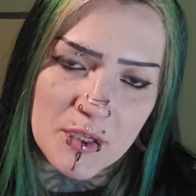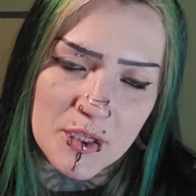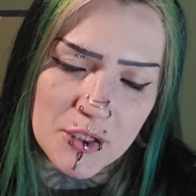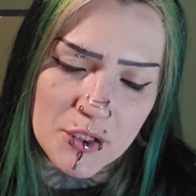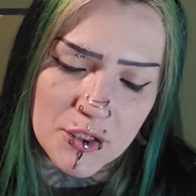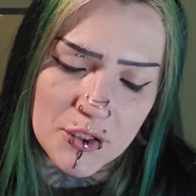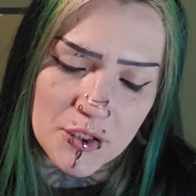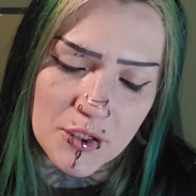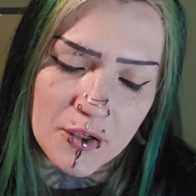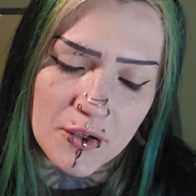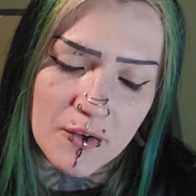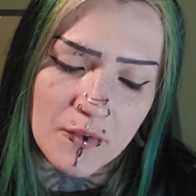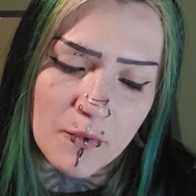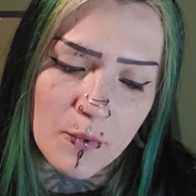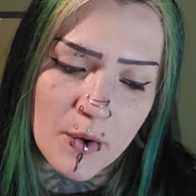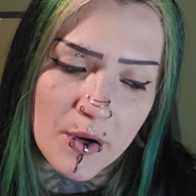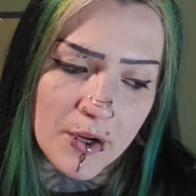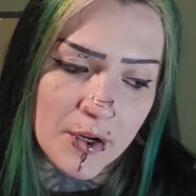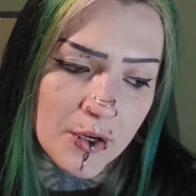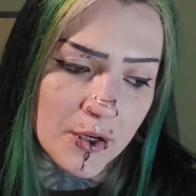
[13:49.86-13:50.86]
be sure of
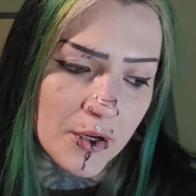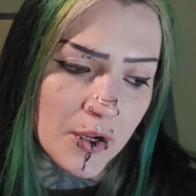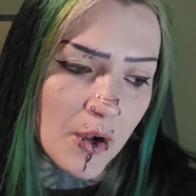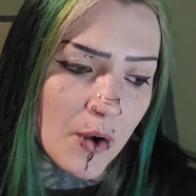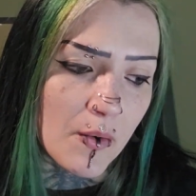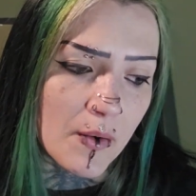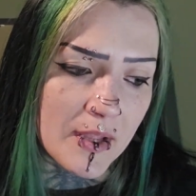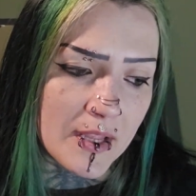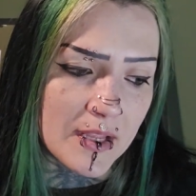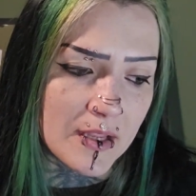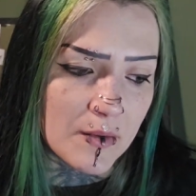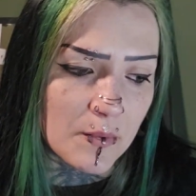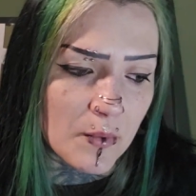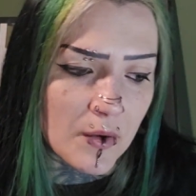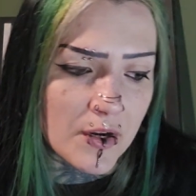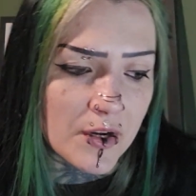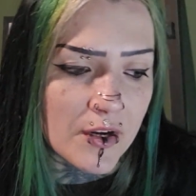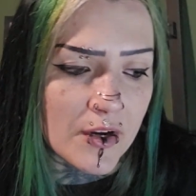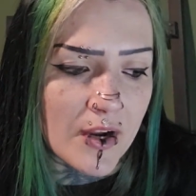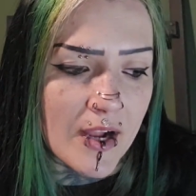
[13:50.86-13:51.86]
where you're going and
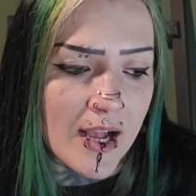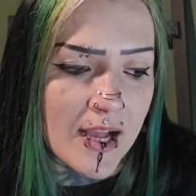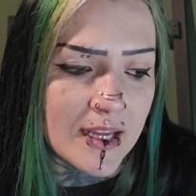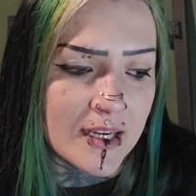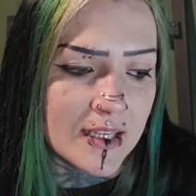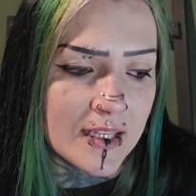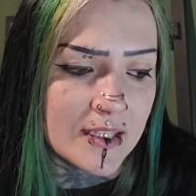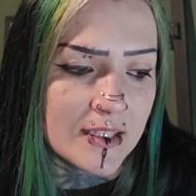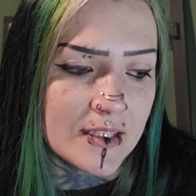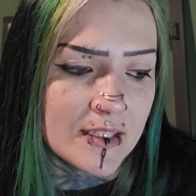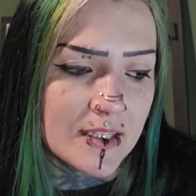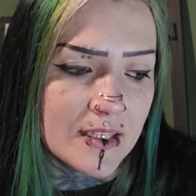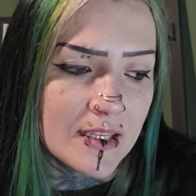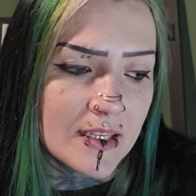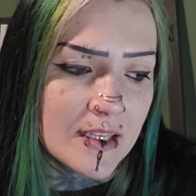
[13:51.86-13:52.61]
where you're headed.